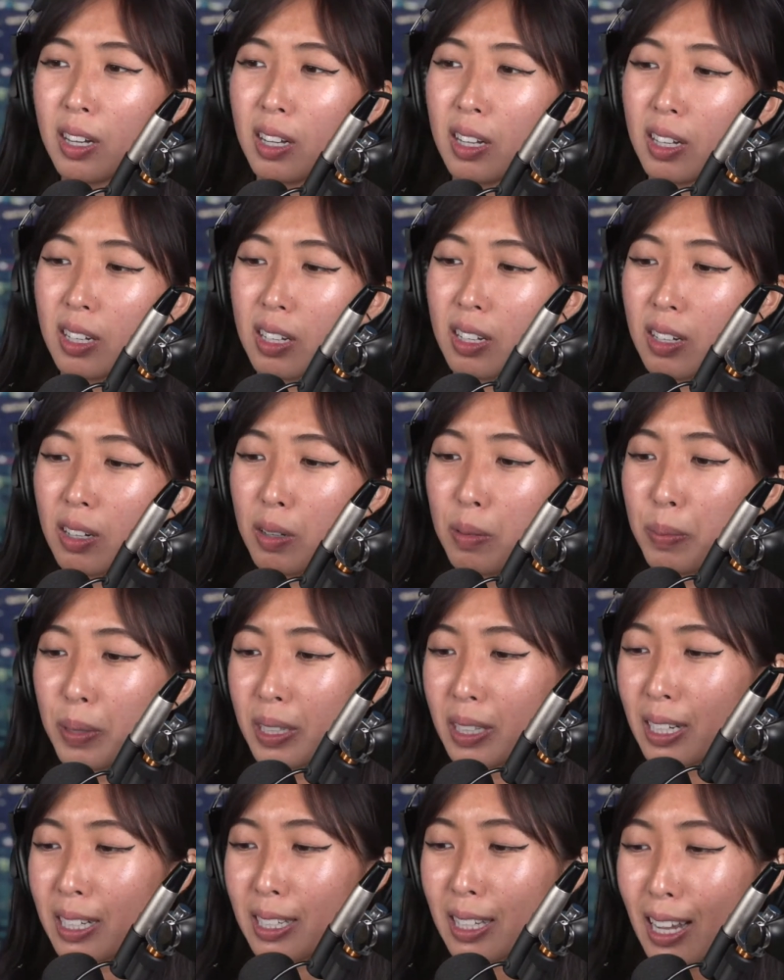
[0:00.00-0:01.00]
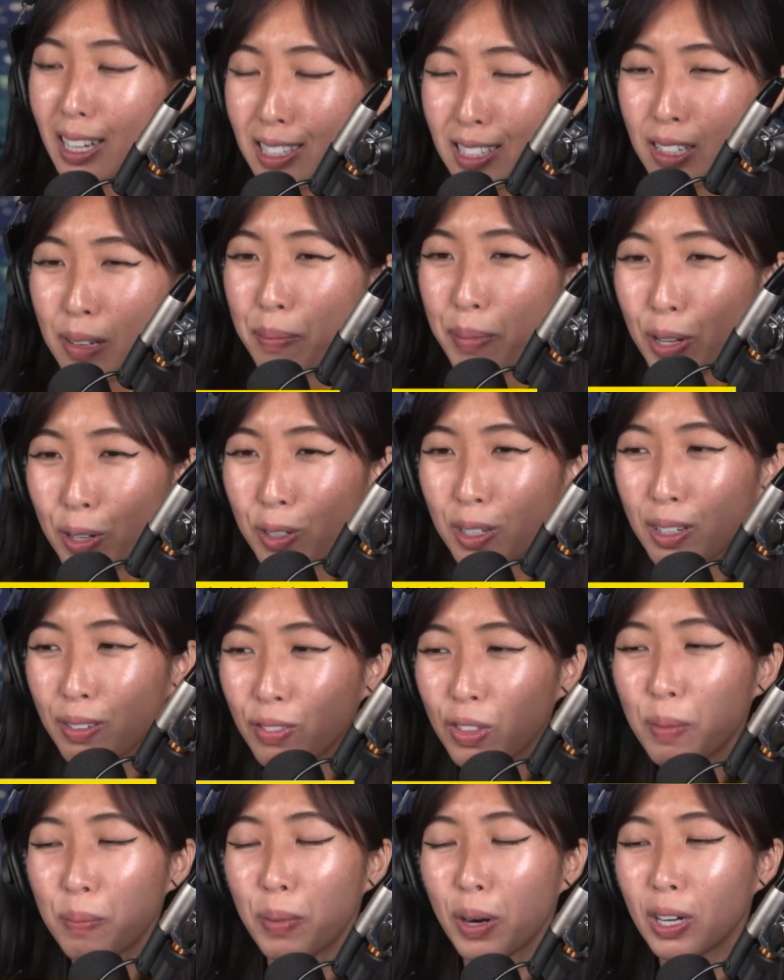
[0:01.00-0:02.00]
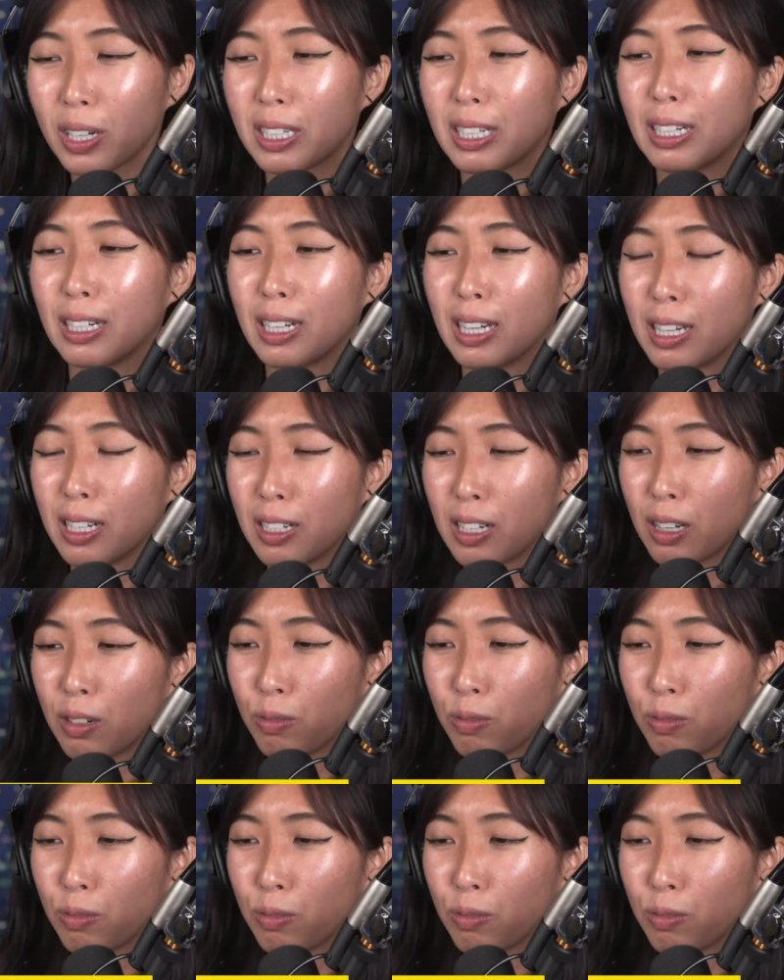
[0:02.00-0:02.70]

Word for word: You know, but like that's the beauty of the market and and